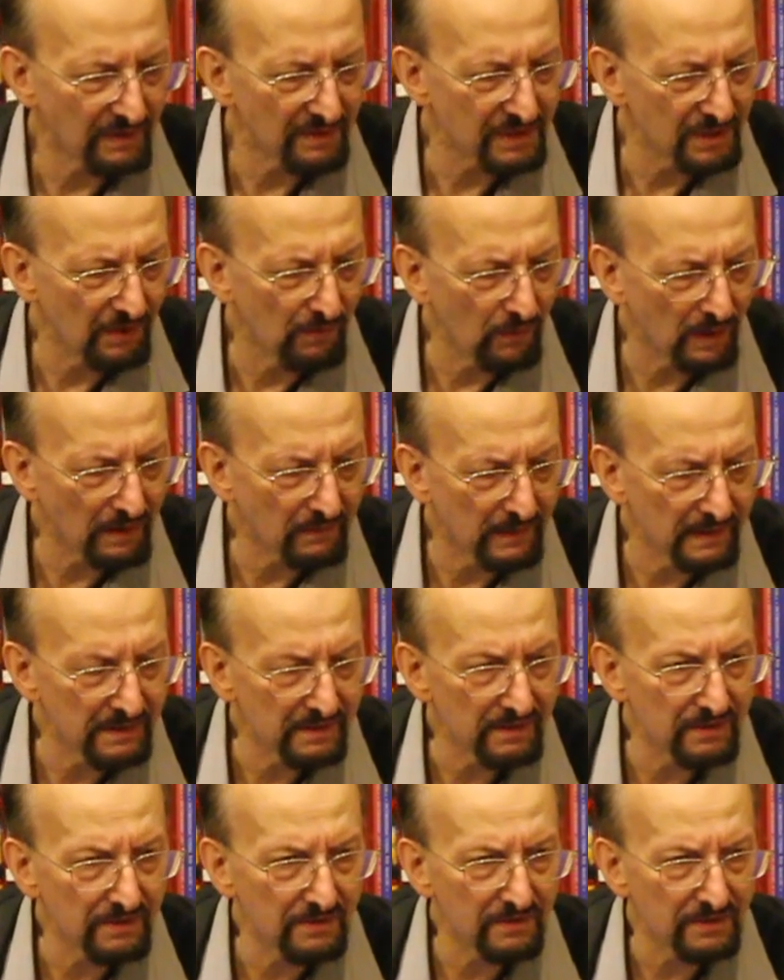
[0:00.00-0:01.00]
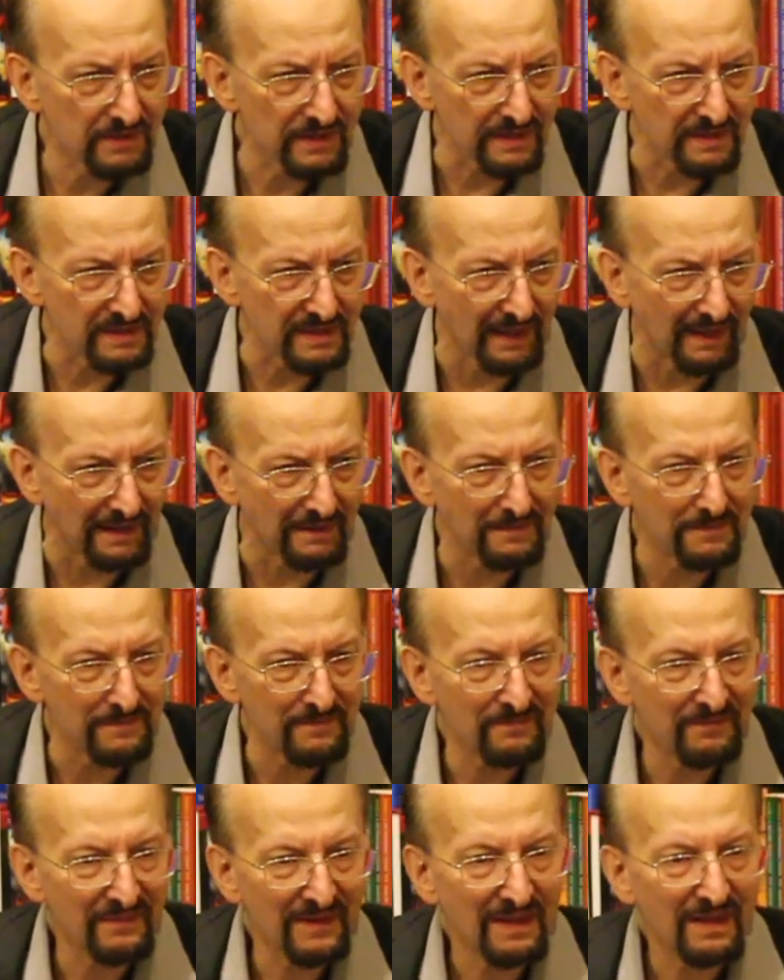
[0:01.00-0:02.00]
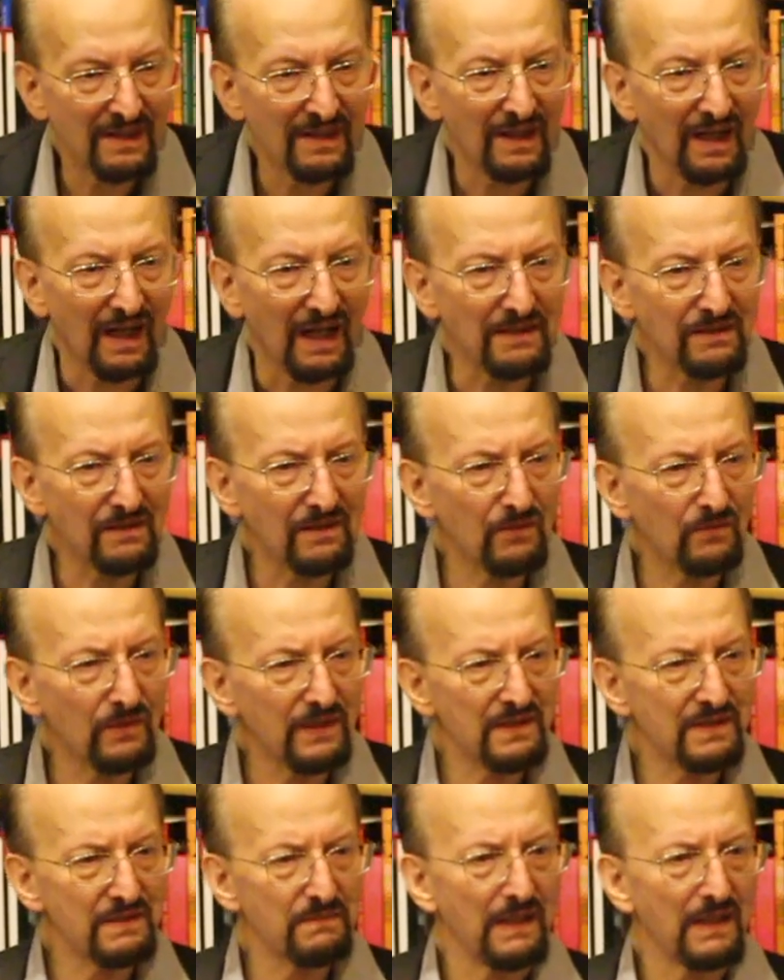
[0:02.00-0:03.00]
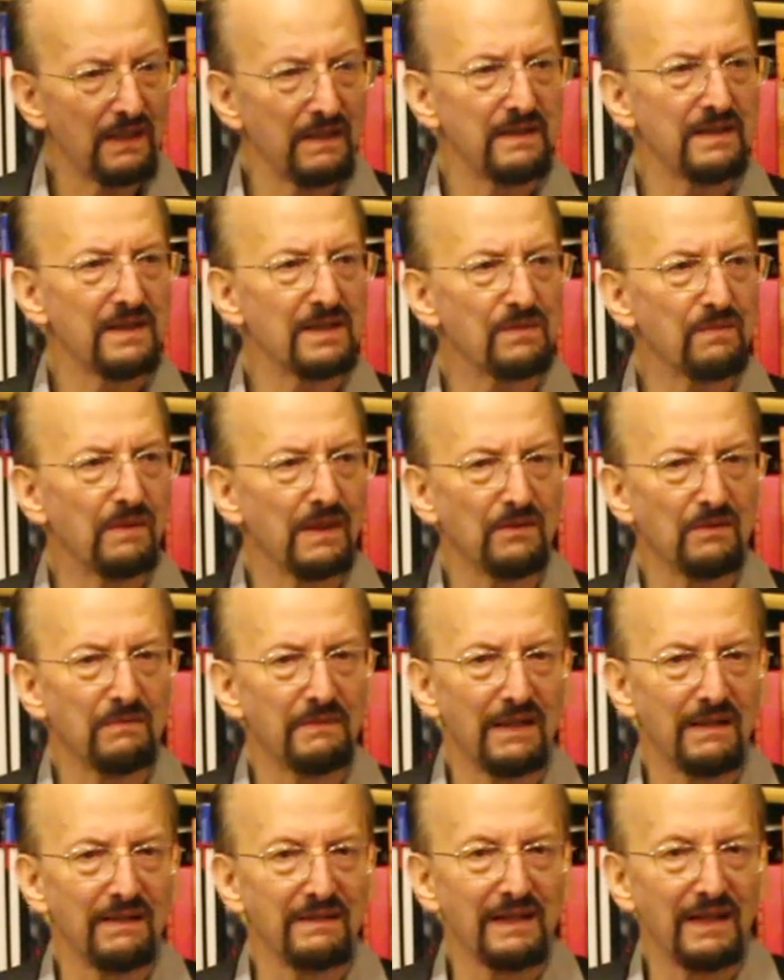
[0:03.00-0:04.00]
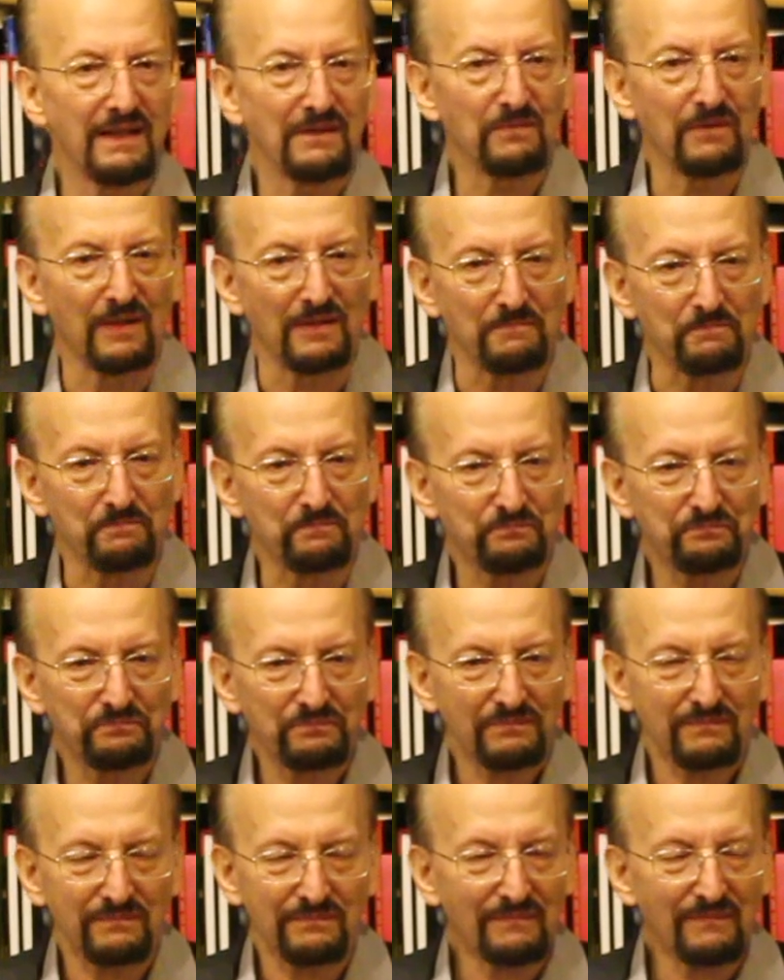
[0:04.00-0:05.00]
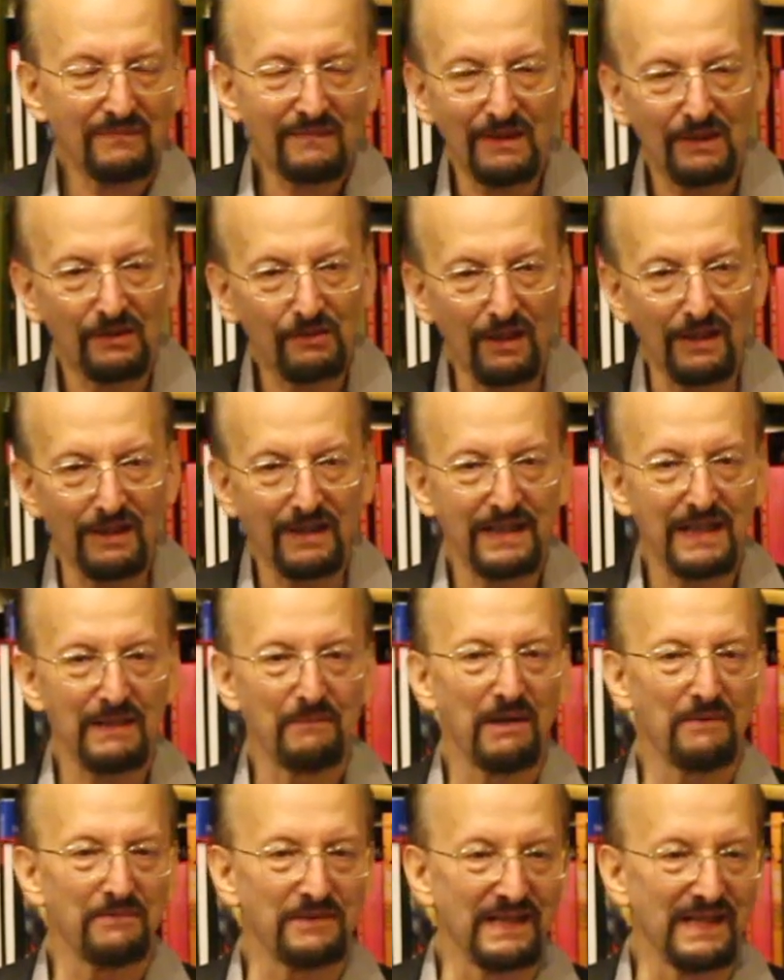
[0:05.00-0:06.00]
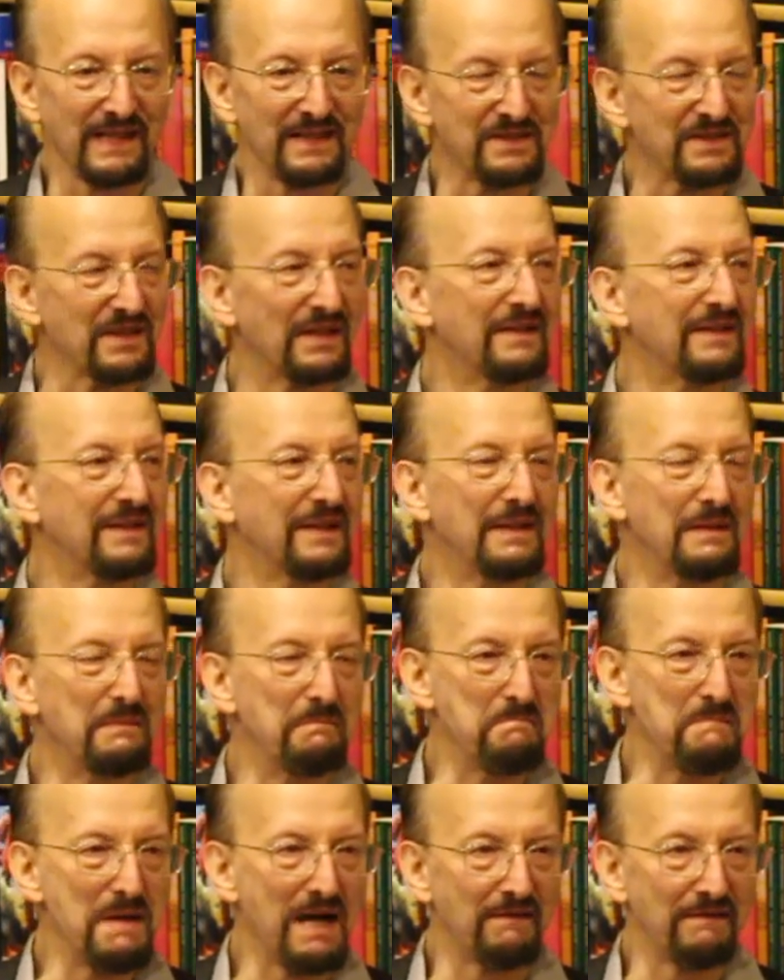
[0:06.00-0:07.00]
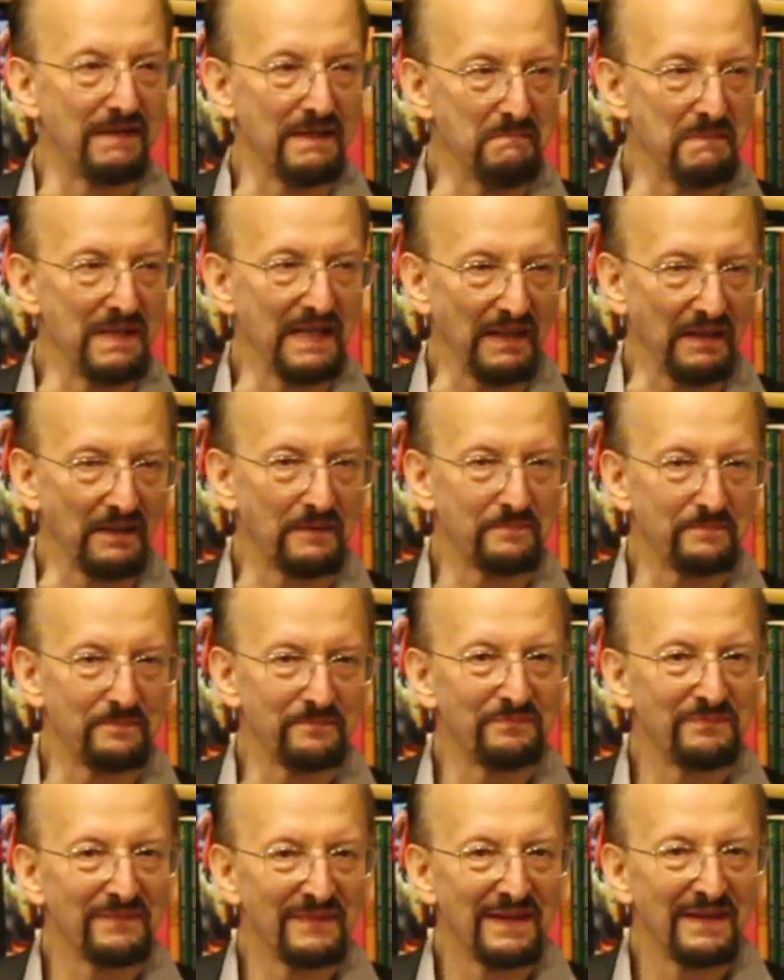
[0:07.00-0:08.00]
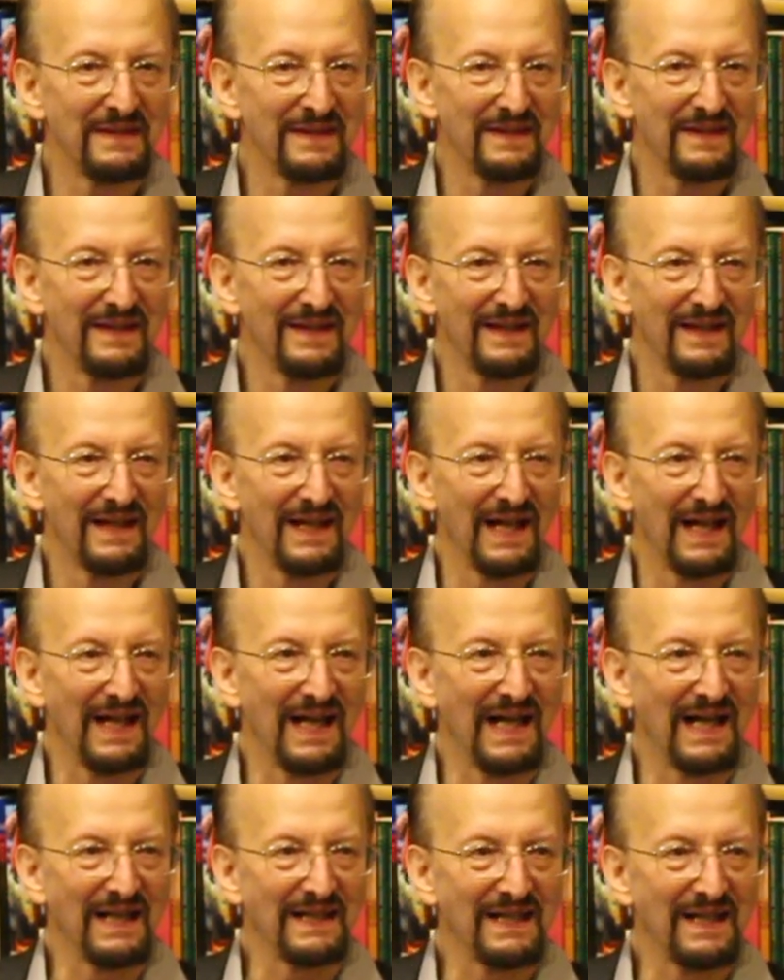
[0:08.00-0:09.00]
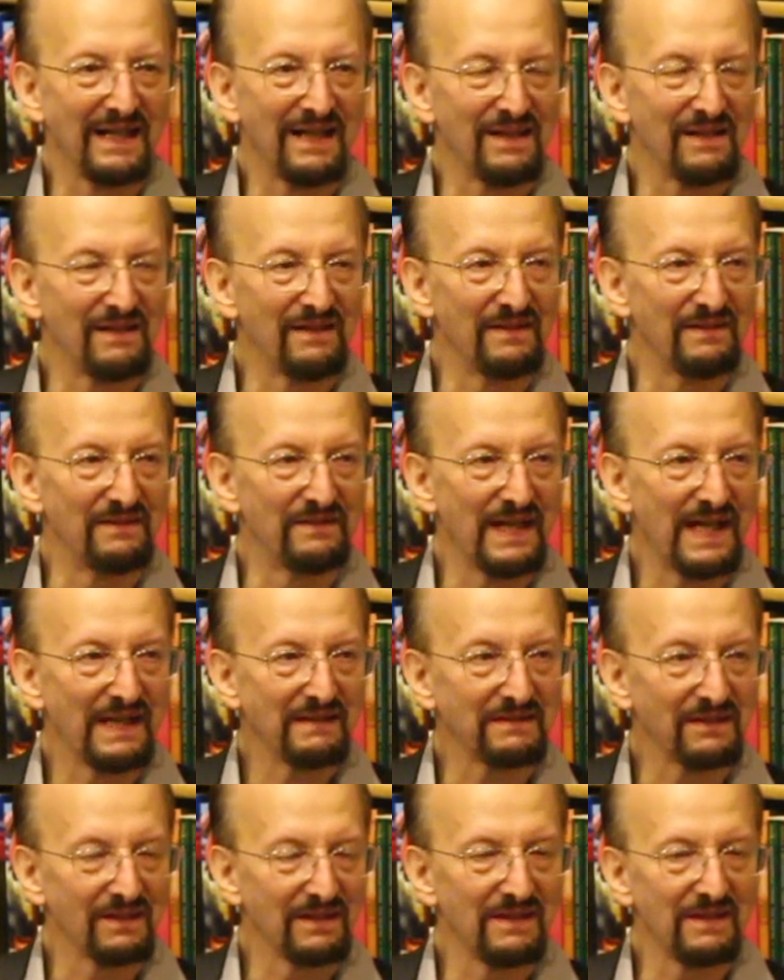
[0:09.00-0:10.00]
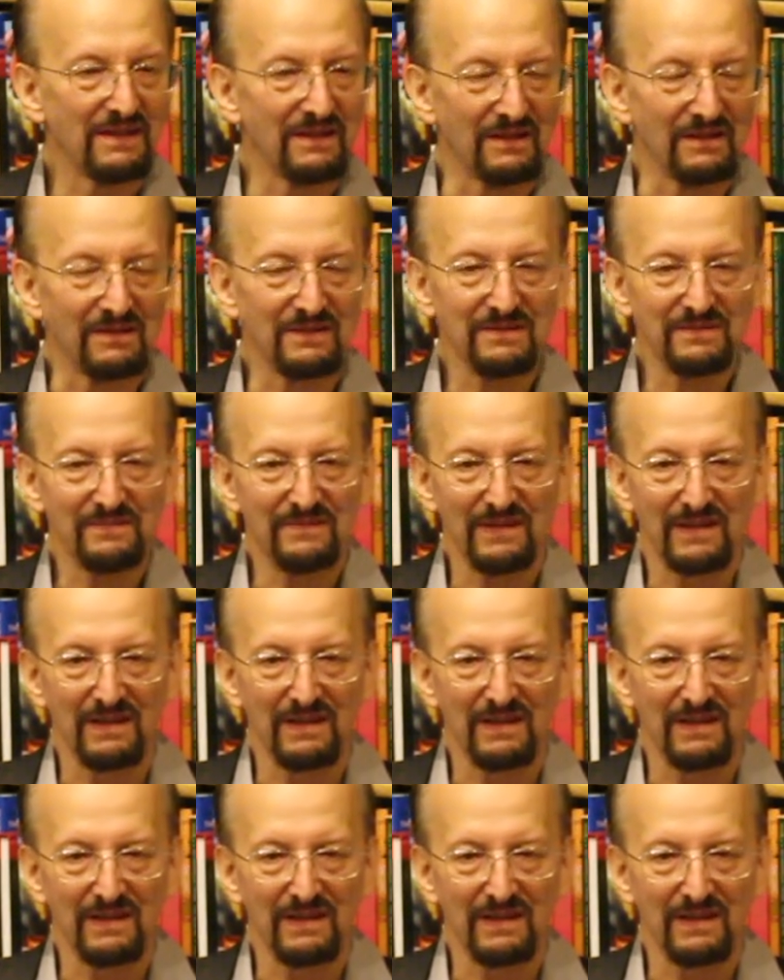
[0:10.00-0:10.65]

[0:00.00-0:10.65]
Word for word: So what do? She said, I don't know whether to marry this one or marry that one. Crowley came up with the answer, marry me. And now that girl,